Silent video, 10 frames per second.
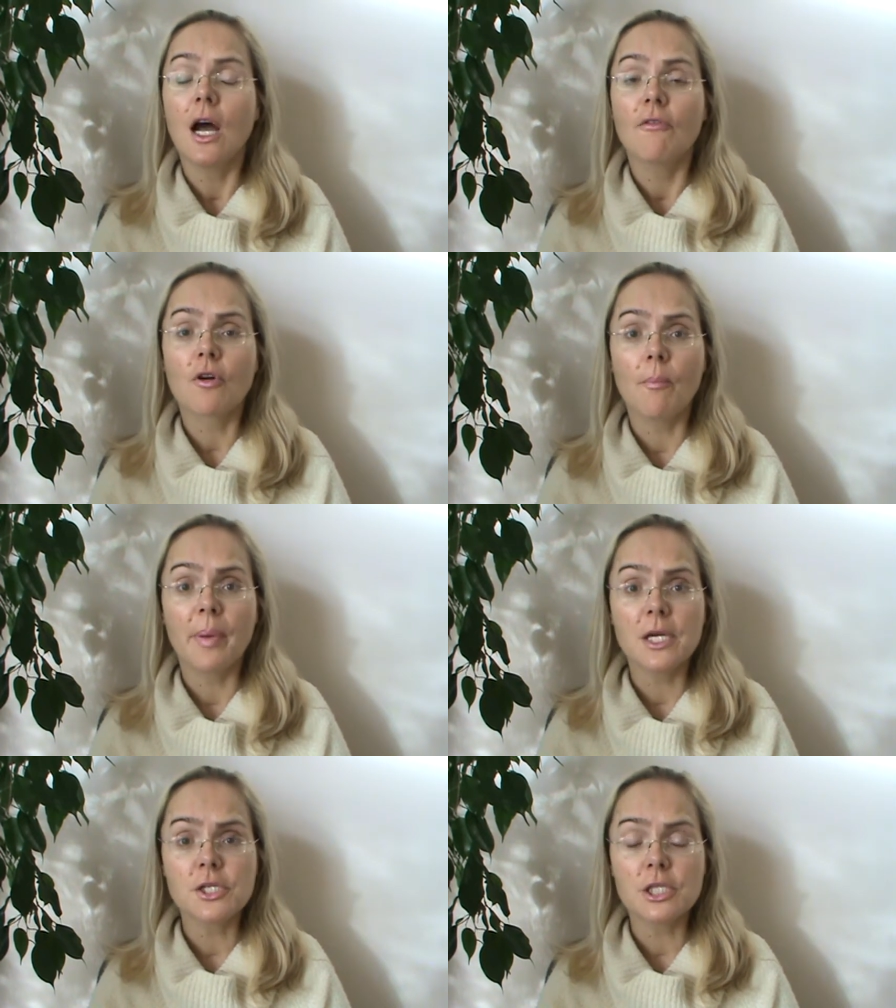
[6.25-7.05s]
from
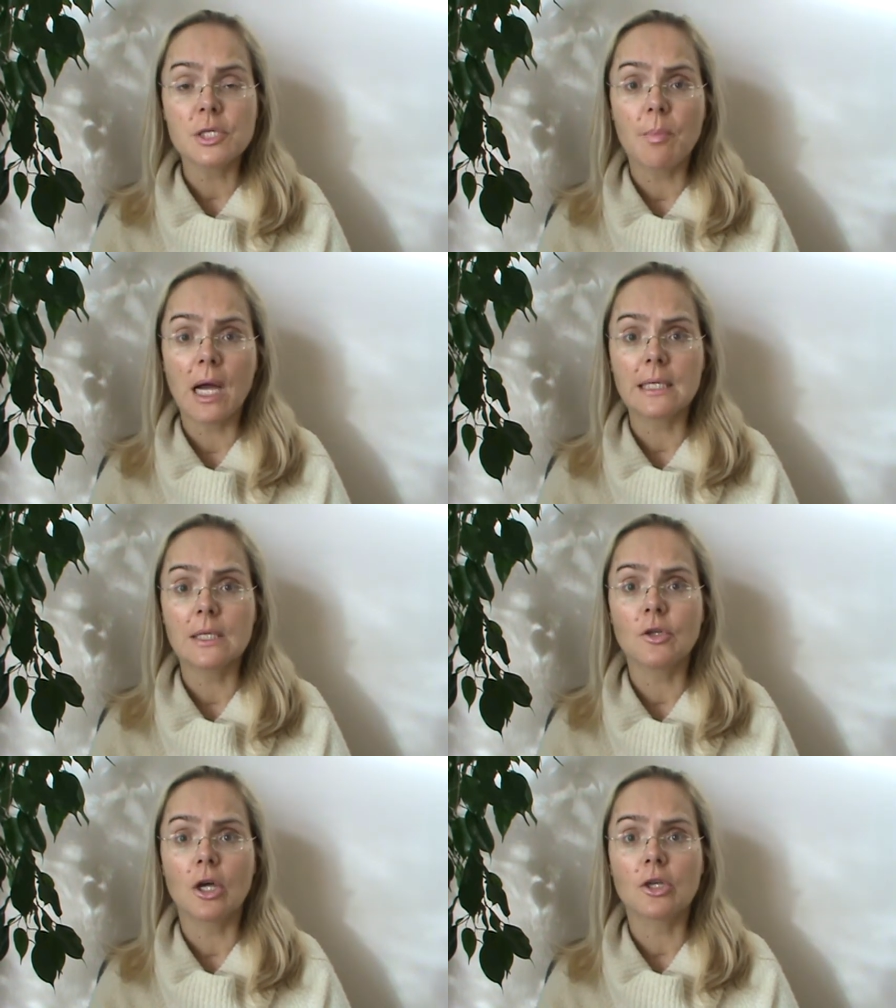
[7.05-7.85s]

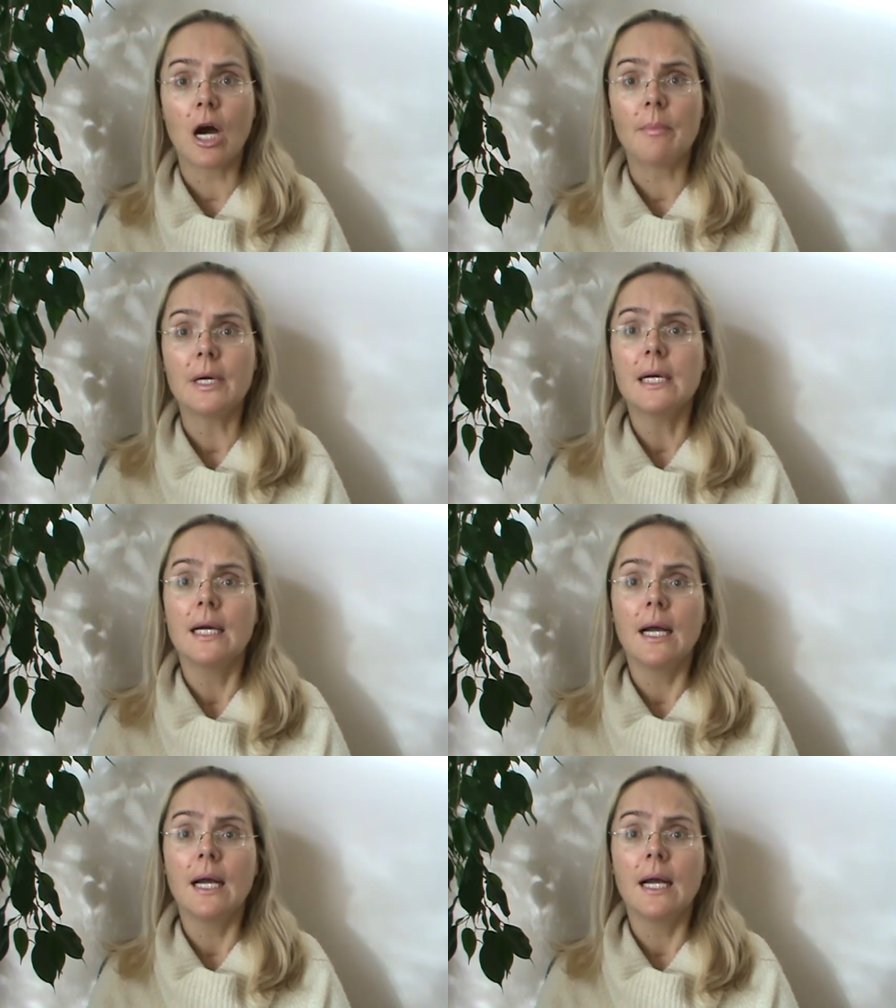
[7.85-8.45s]
patientsmagnet.com.